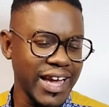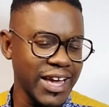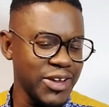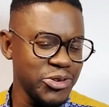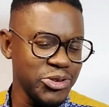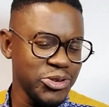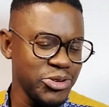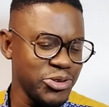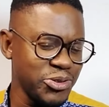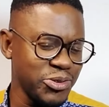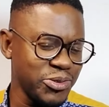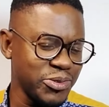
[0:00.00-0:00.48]

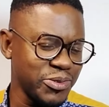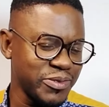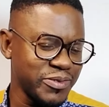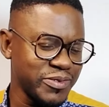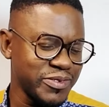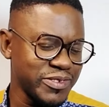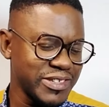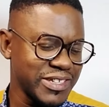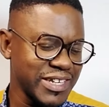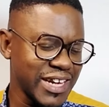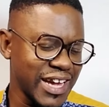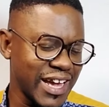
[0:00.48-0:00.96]
don't know.
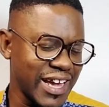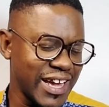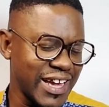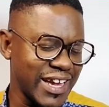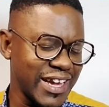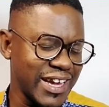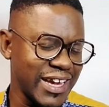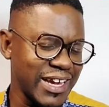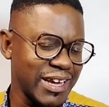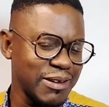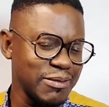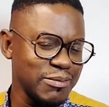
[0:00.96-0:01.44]

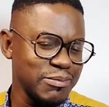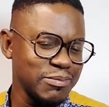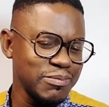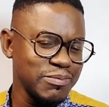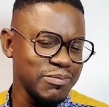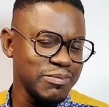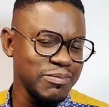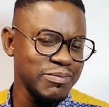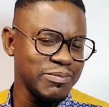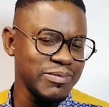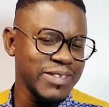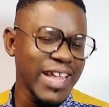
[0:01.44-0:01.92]

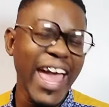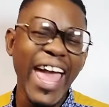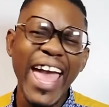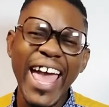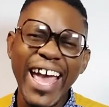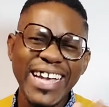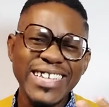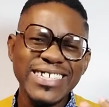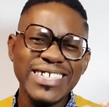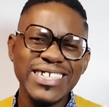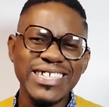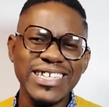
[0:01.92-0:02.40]
The
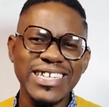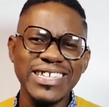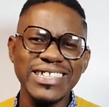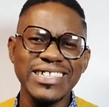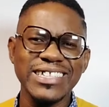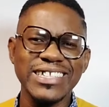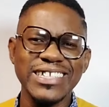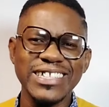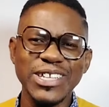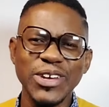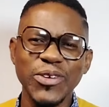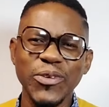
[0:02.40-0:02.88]

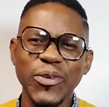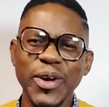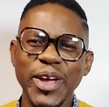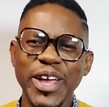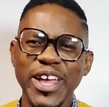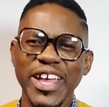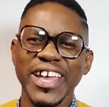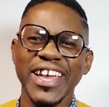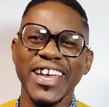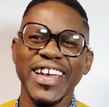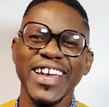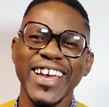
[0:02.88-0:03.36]
accent, the
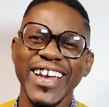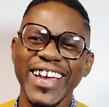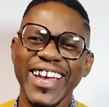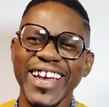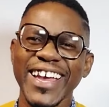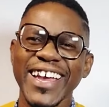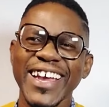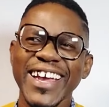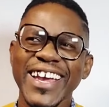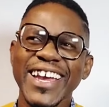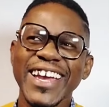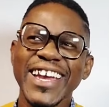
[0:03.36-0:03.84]

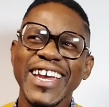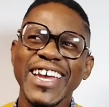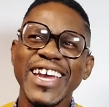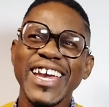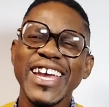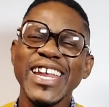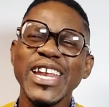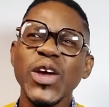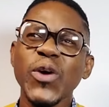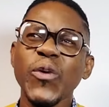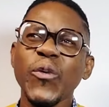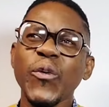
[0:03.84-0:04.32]

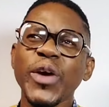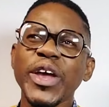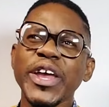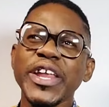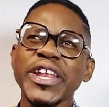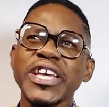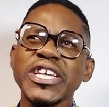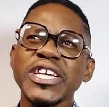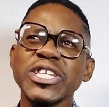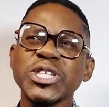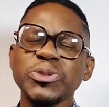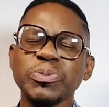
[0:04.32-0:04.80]
way
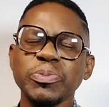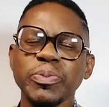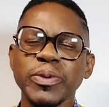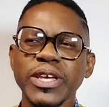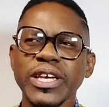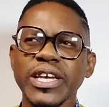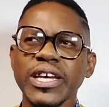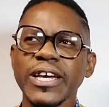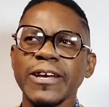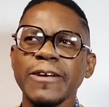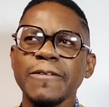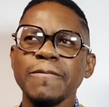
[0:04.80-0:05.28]
they
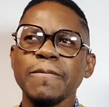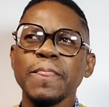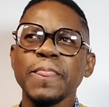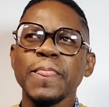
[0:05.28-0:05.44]
speak.